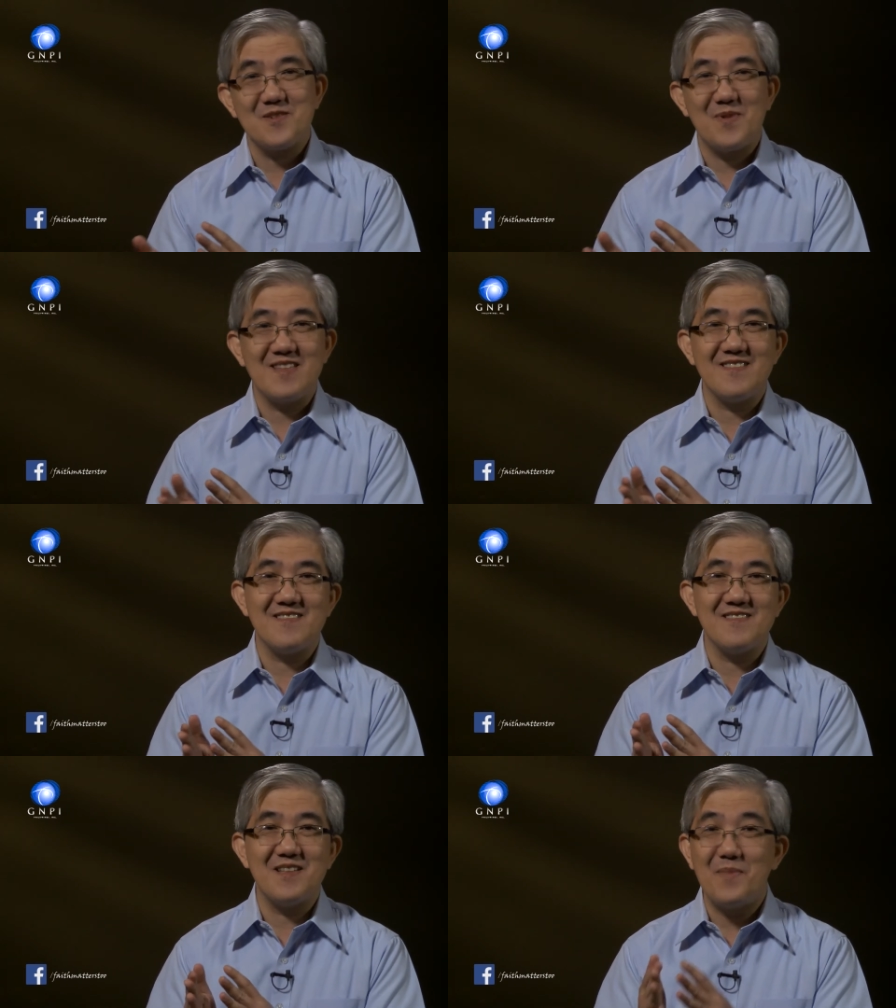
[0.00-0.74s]

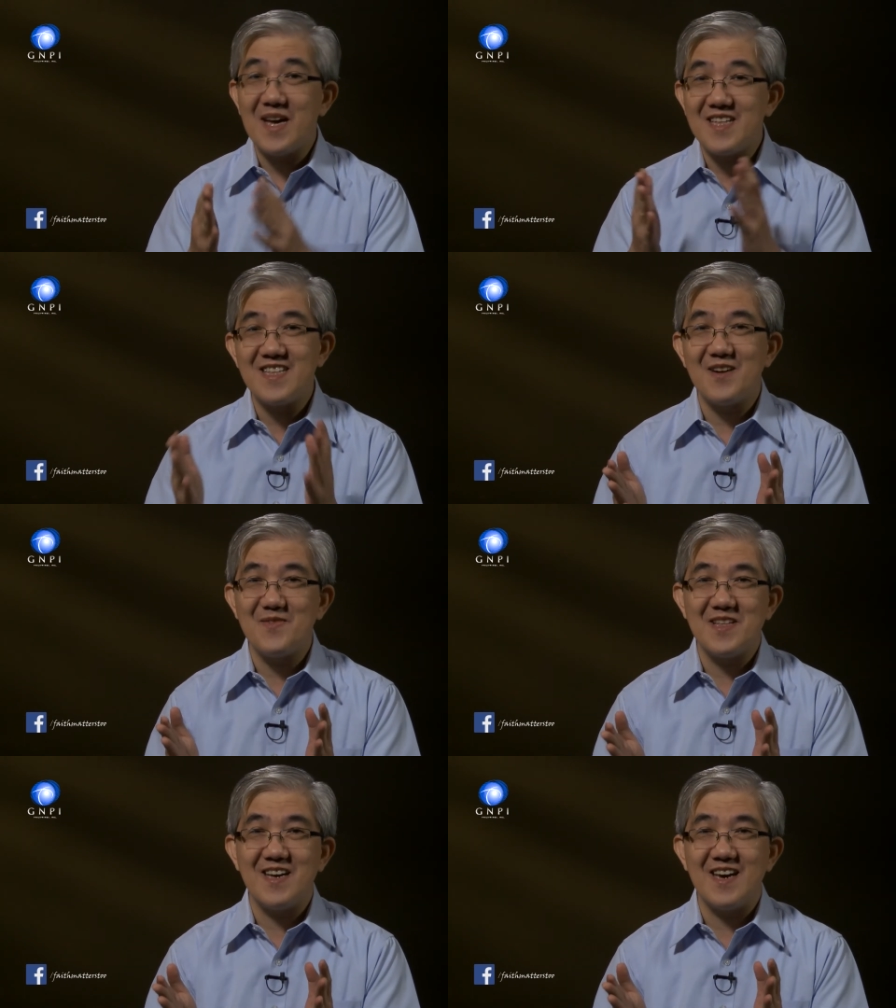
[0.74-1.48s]
when the main thing of
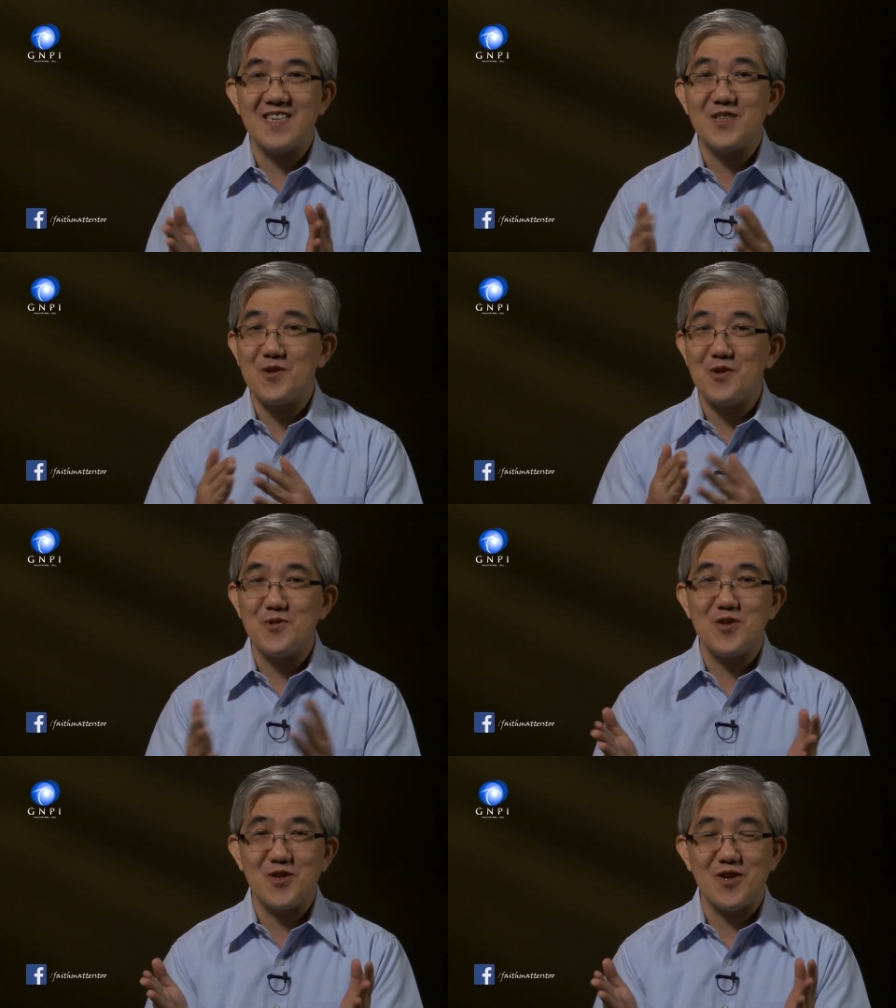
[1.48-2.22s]
the day is to go
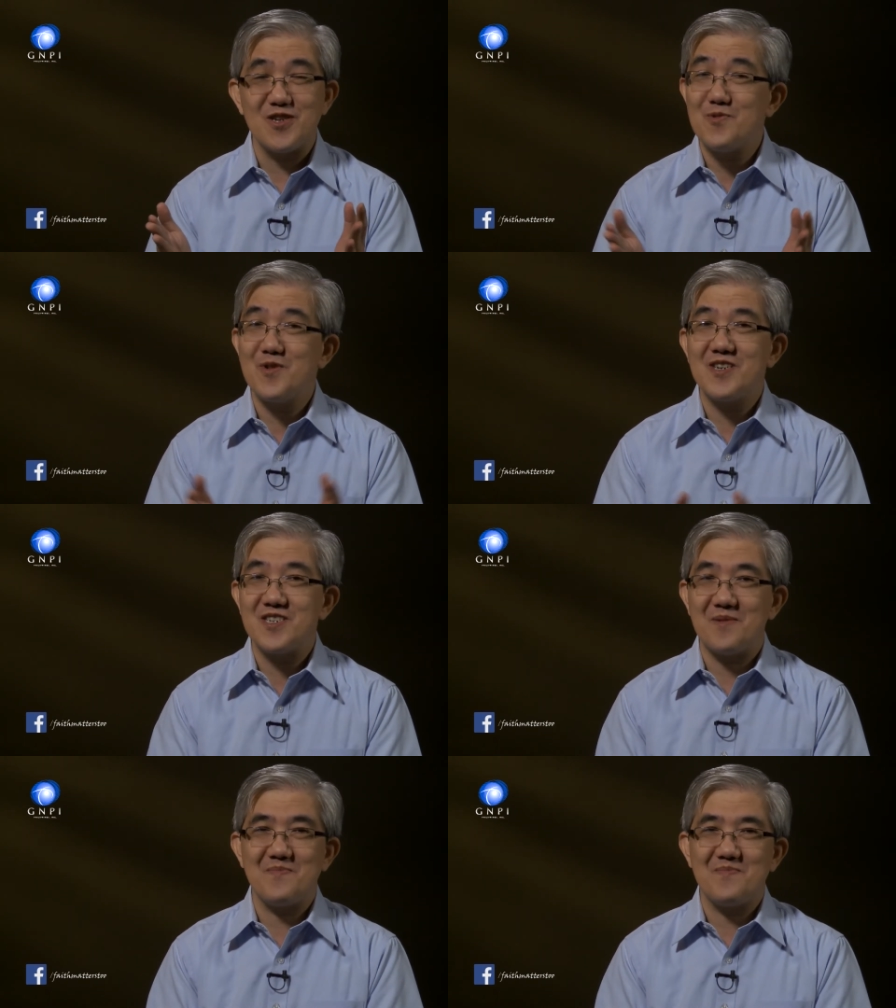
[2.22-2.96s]
to church to worship.